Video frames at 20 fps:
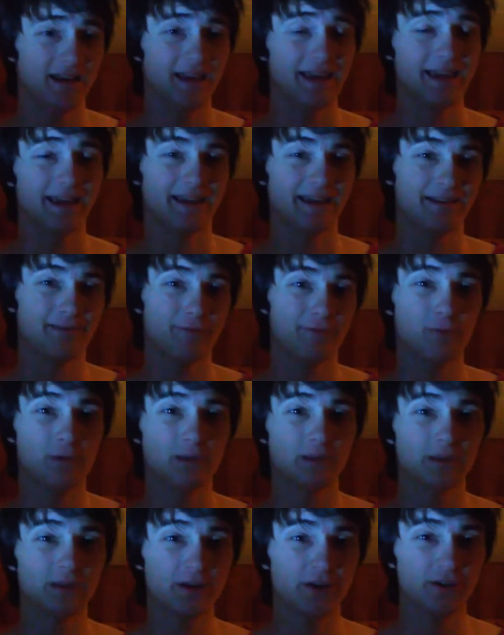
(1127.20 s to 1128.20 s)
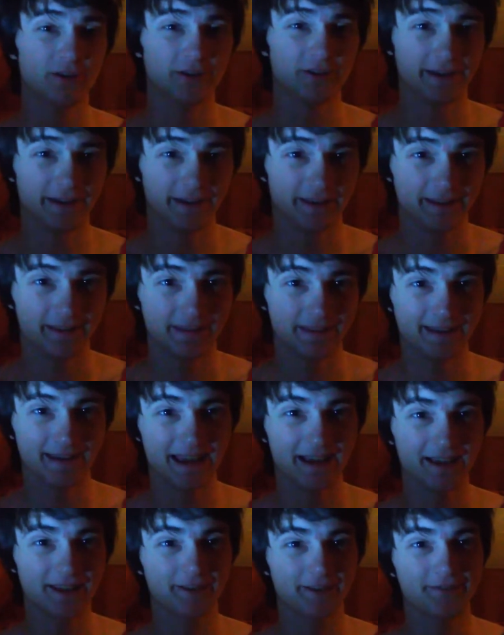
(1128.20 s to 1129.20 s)
And literally, the
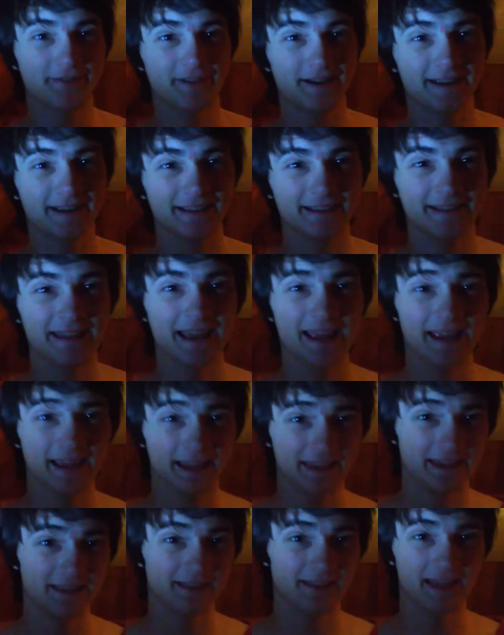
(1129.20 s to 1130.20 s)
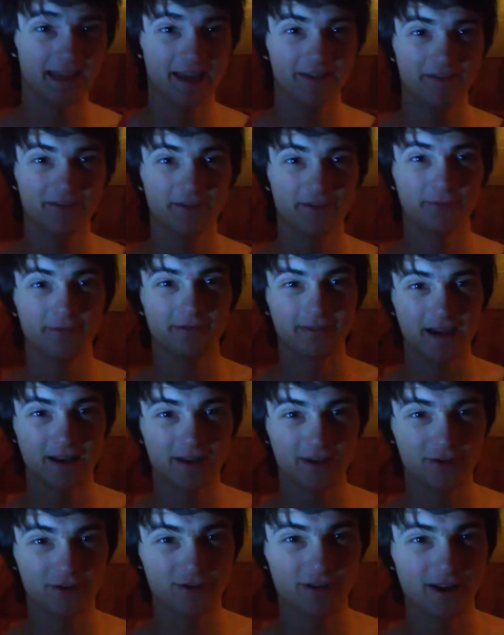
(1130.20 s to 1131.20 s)
next fucking day, he left without
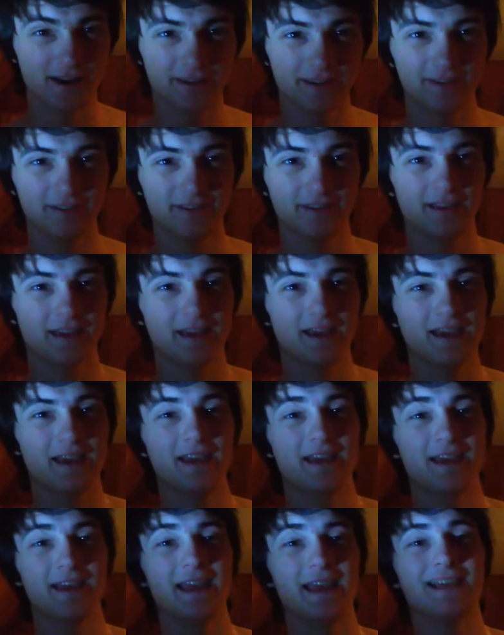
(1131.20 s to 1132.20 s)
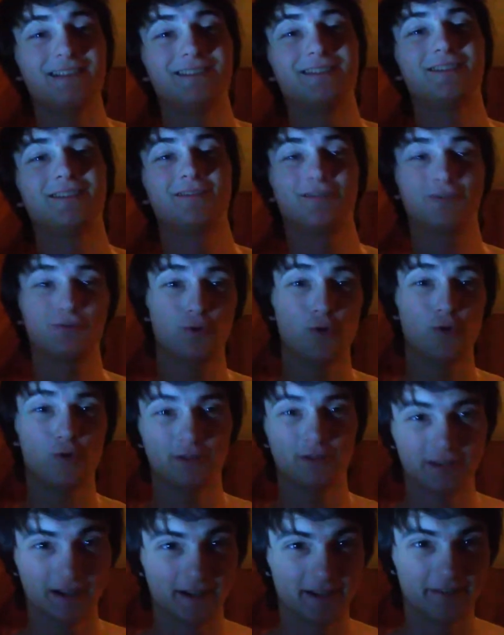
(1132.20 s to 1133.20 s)
a trace and stole
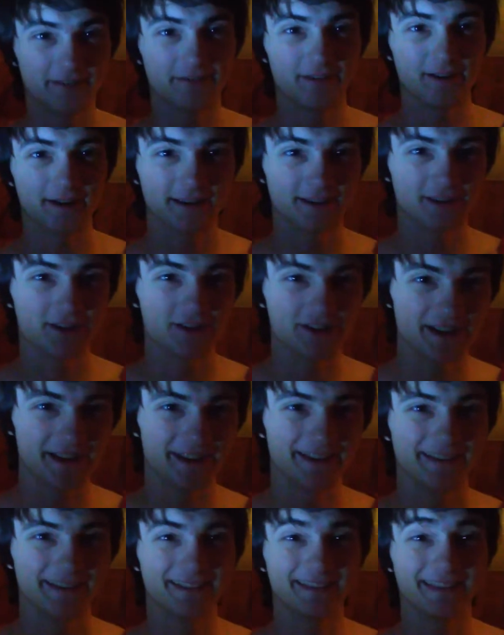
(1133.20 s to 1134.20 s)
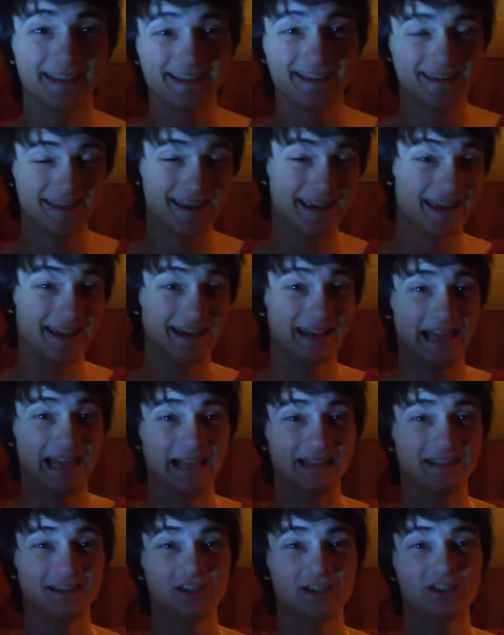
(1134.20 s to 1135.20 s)
a ton of fucking shit. This kid
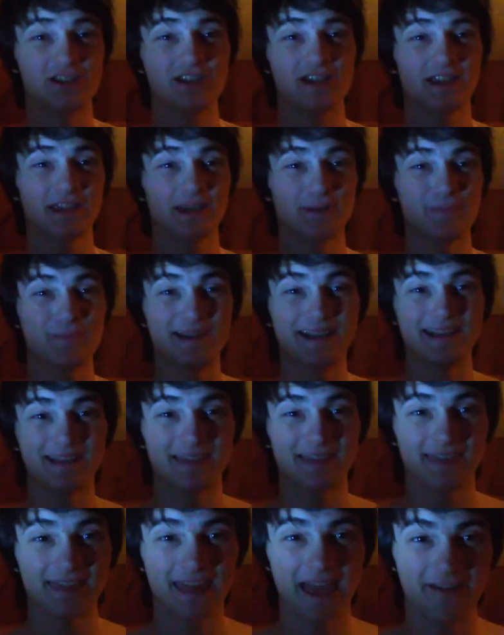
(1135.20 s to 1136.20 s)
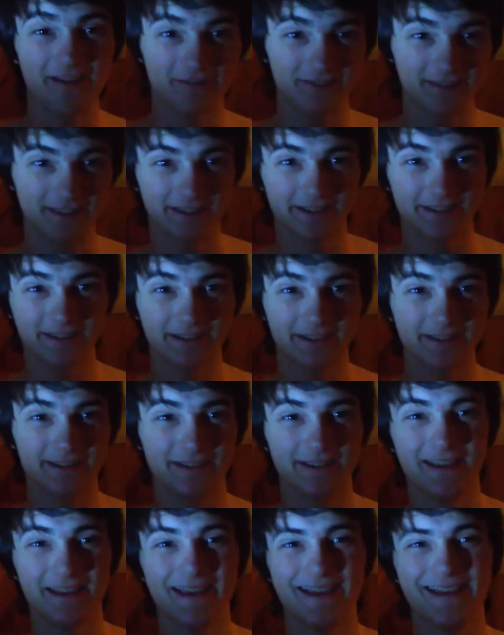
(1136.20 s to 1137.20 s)
legit committed theft.
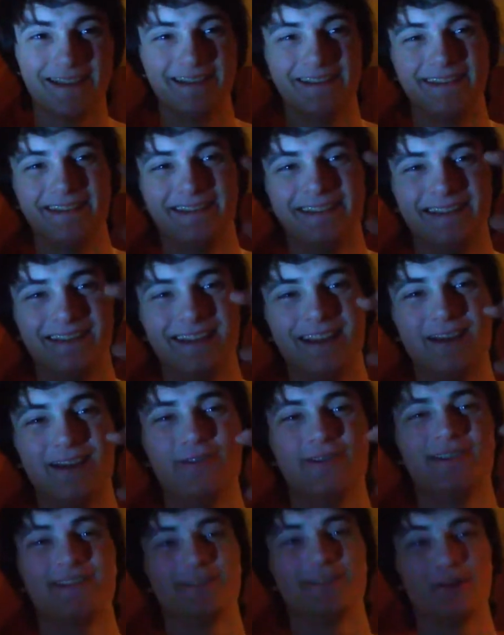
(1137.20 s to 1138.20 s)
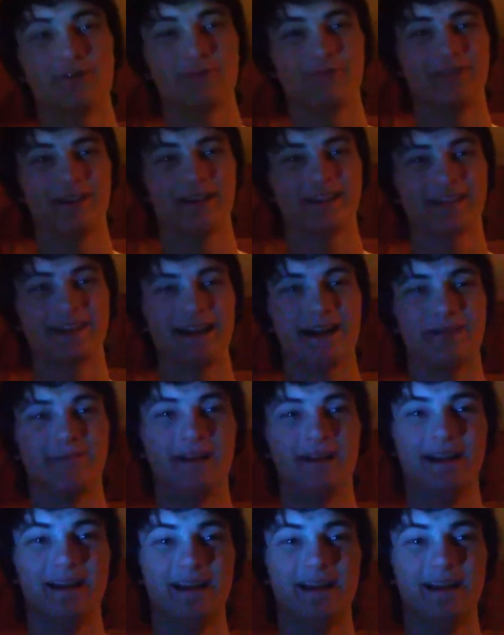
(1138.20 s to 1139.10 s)
It was so fucked up.